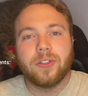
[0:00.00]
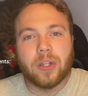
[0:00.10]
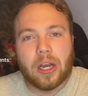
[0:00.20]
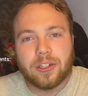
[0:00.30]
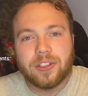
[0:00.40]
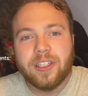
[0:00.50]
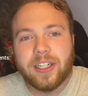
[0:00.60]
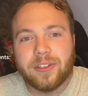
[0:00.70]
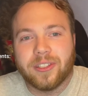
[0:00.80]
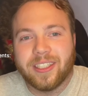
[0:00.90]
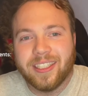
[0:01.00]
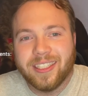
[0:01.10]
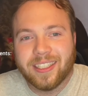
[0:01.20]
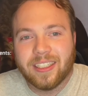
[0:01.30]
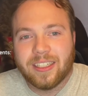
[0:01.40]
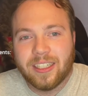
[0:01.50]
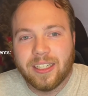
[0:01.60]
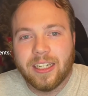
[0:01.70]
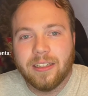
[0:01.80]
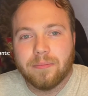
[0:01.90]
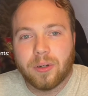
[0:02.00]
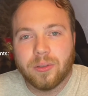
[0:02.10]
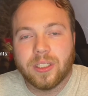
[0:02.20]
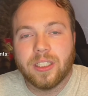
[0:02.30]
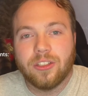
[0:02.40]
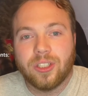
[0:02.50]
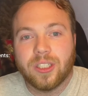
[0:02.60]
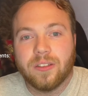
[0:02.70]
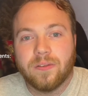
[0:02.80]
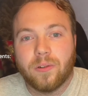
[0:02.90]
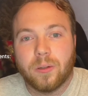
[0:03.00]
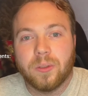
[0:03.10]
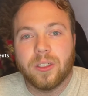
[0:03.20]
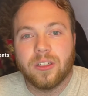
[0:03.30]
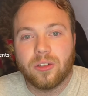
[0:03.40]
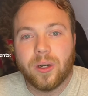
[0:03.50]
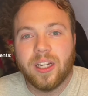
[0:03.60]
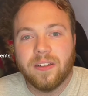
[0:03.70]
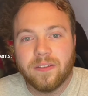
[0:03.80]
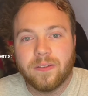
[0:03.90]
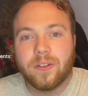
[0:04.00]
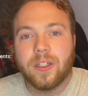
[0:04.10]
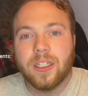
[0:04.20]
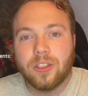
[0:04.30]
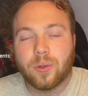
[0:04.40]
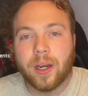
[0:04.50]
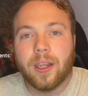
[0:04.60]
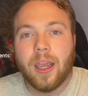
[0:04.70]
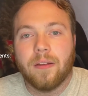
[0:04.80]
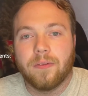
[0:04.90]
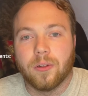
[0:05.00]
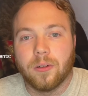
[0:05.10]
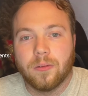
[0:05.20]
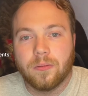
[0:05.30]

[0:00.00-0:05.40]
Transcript: Dr. Elsie's Clean Protein Chicken Formula Grain-Free Dry Cat Food.